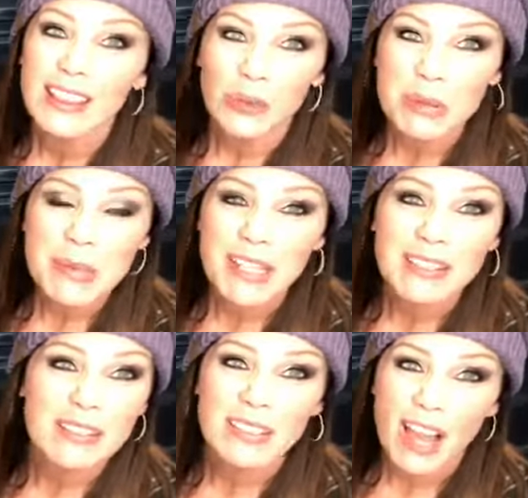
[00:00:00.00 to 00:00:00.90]
3
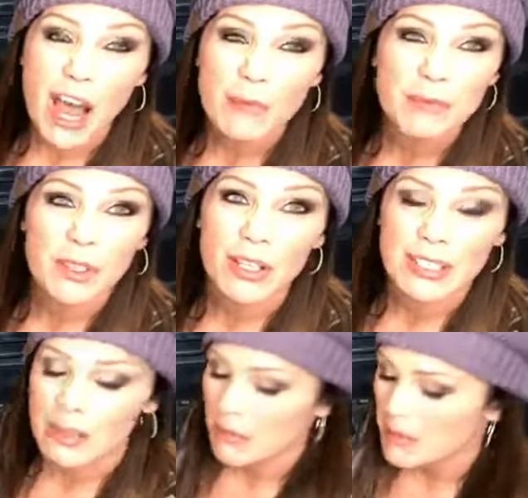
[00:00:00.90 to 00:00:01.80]
minutes tops, so I'll
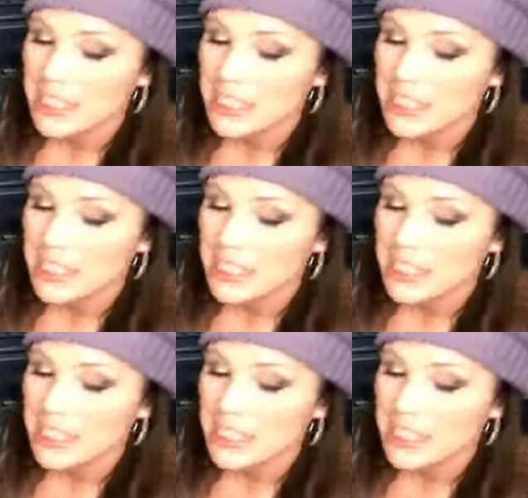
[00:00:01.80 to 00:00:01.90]
take maybe